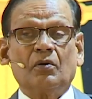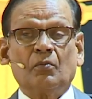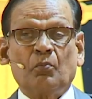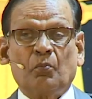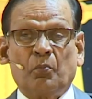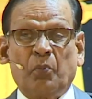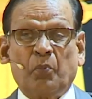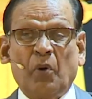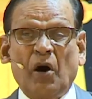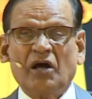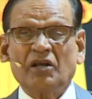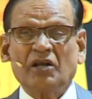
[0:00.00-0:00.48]

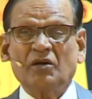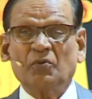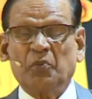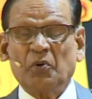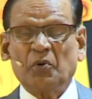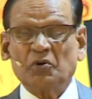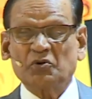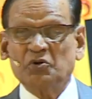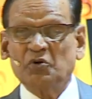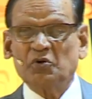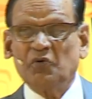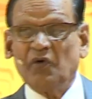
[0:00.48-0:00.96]
palu
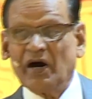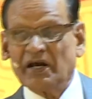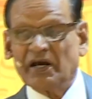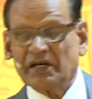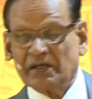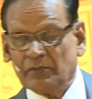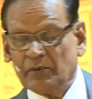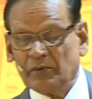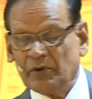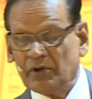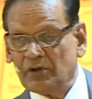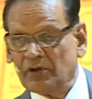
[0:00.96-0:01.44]
pondu
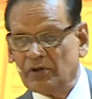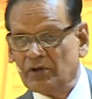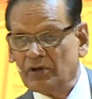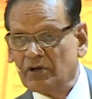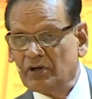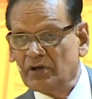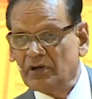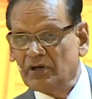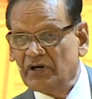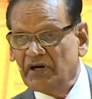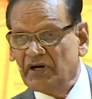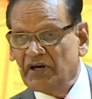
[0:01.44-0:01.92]
varamu.
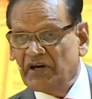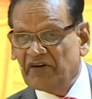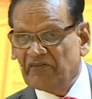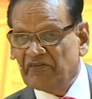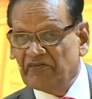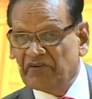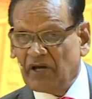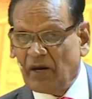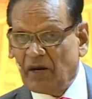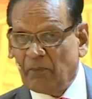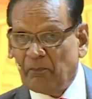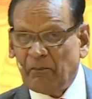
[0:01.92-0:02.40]

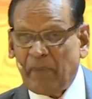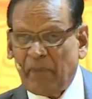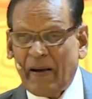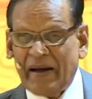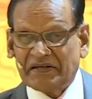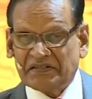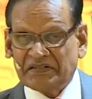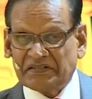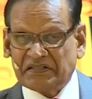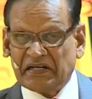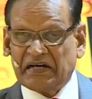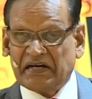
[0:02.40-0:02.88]
We are
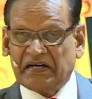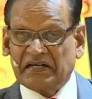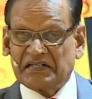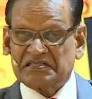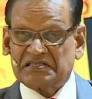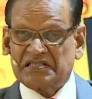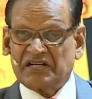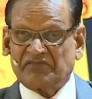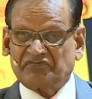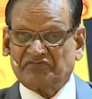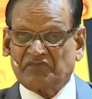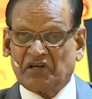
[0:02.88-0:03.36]
partakers
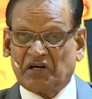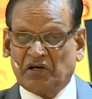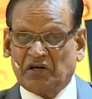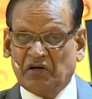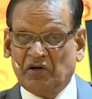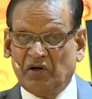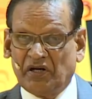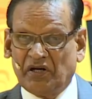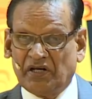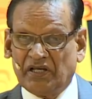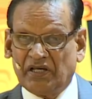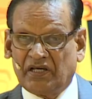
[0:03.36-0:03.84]
of the
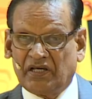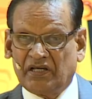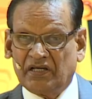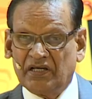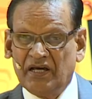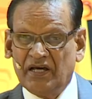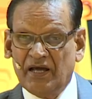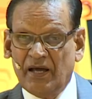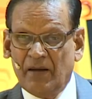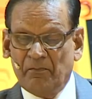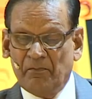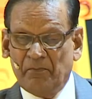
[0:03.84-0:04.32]
glory
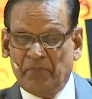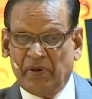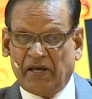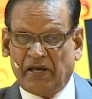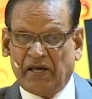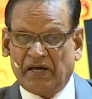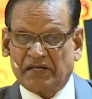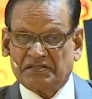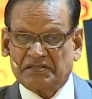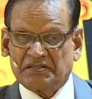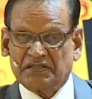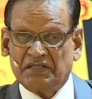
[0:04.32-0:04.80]

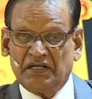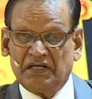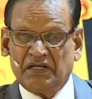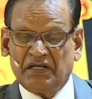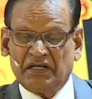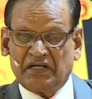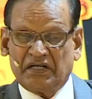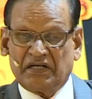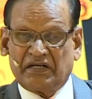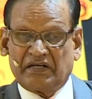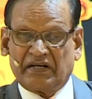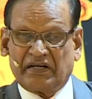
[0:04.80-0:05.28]
because
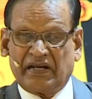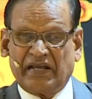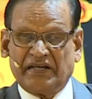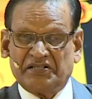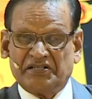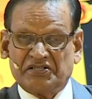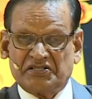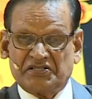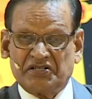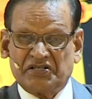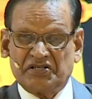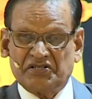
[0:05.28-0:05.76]

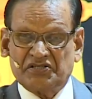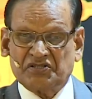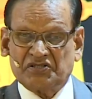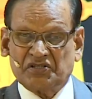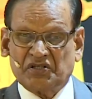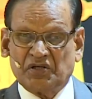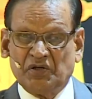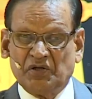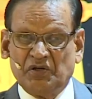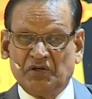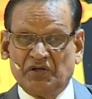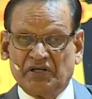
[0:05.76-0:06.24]
Christ is
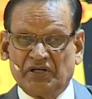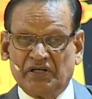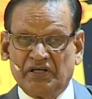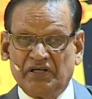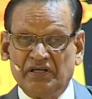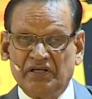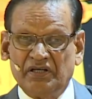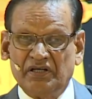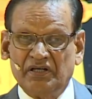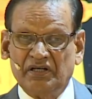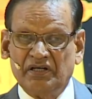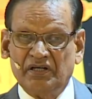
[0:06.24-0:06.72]
glory.
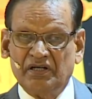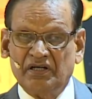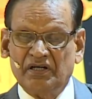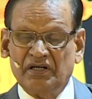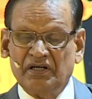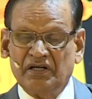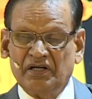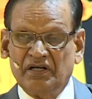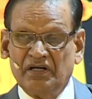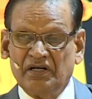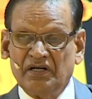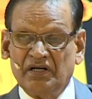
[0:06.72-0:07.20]

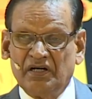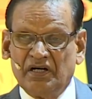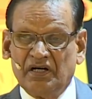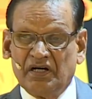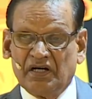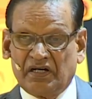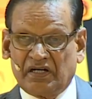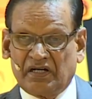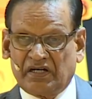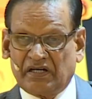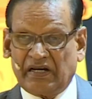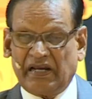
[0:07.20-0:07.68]

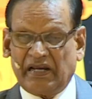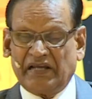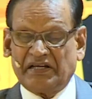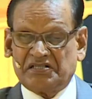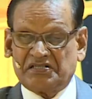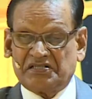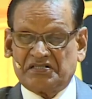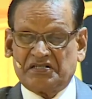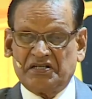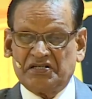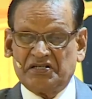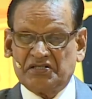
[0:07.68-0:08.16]

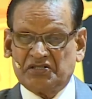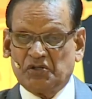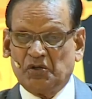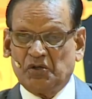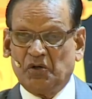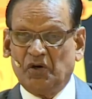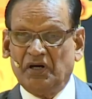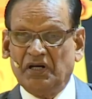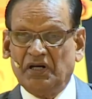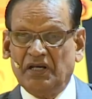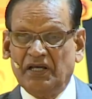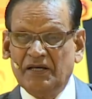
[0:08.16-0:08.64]
Christ is
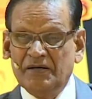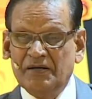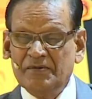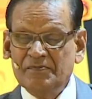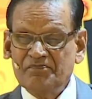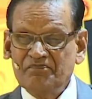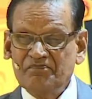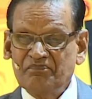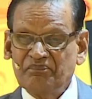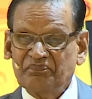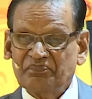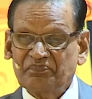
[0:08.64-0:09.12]
holy.
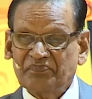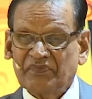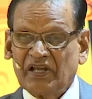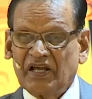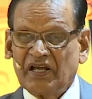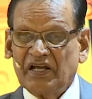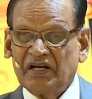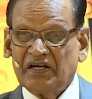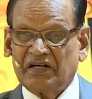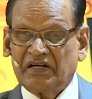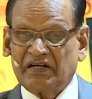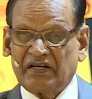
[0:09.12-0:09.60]

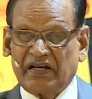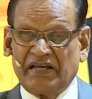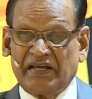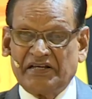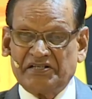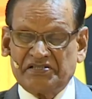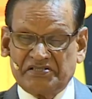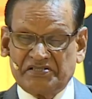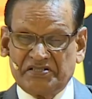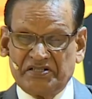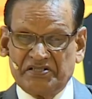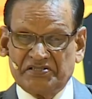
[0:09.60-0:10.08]

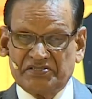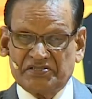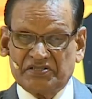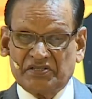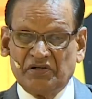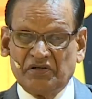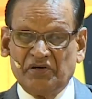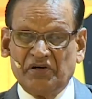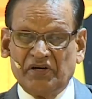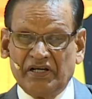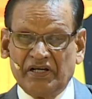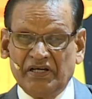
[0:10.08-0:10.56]
Christ is
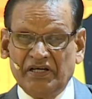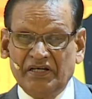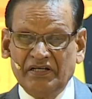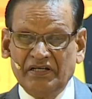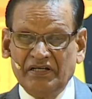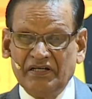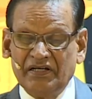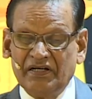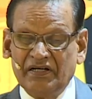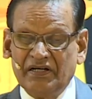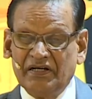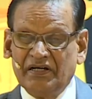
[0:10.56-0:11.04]
glory.
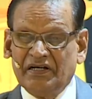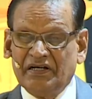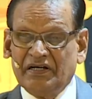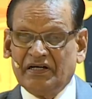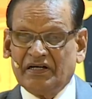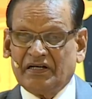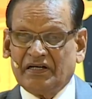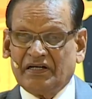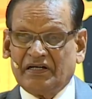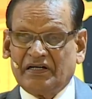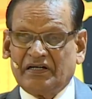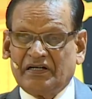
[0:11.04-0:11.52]

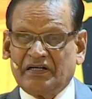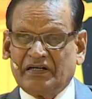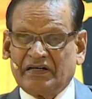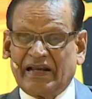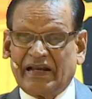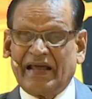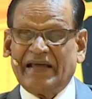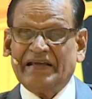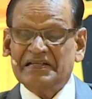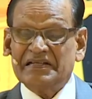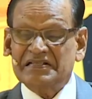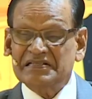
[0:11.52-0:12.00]

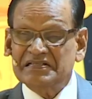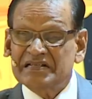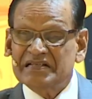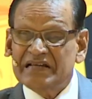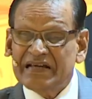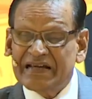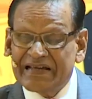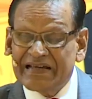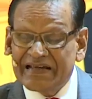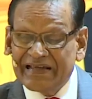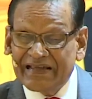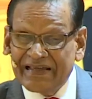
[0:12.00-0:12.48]
Christ
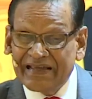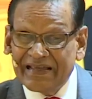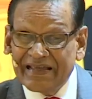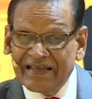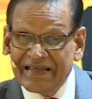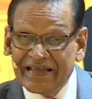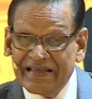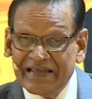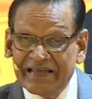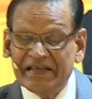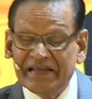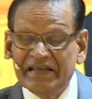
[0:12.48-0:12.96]

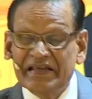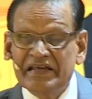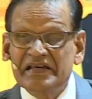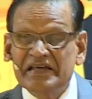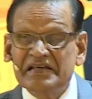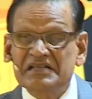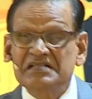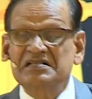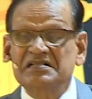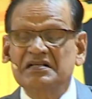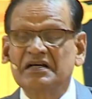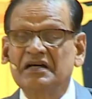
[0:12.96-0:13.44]

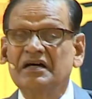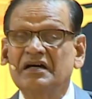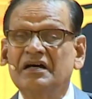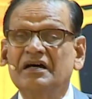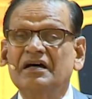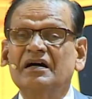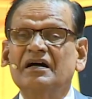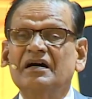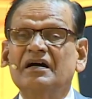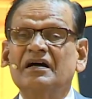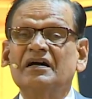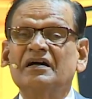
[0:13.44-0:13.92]
is
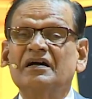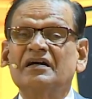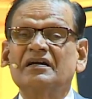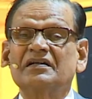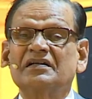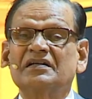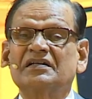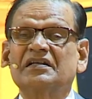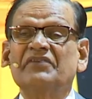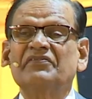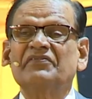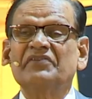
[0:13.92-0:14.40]

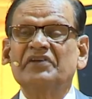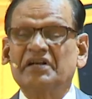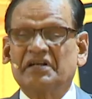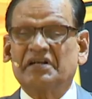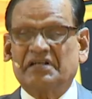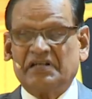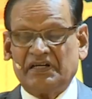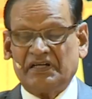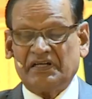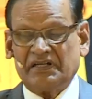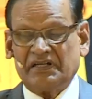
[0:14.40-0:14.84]
divinity.